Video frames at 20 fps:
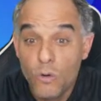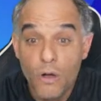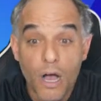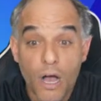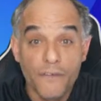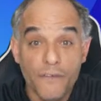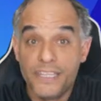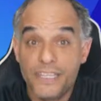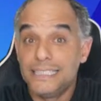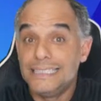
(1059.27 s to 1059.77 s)

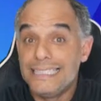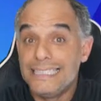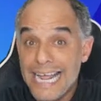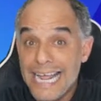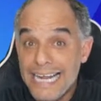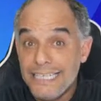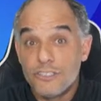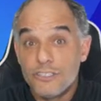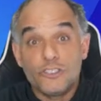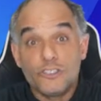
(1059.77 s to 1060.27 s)
of the
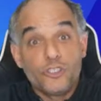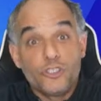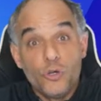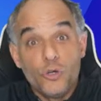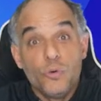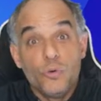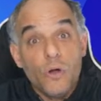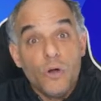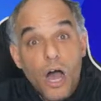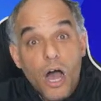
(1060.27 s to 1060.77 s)
danger
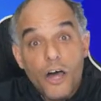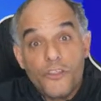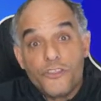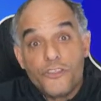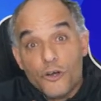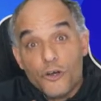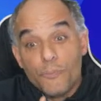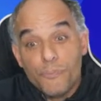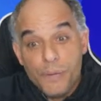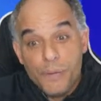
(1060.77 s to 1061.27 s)
to
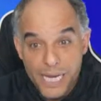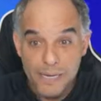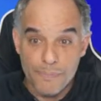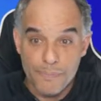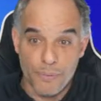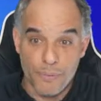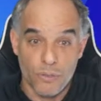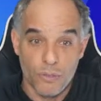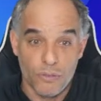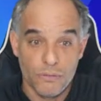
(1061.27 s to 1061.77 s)
other
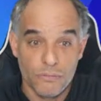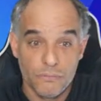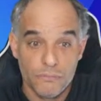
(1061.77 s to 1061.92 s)
people?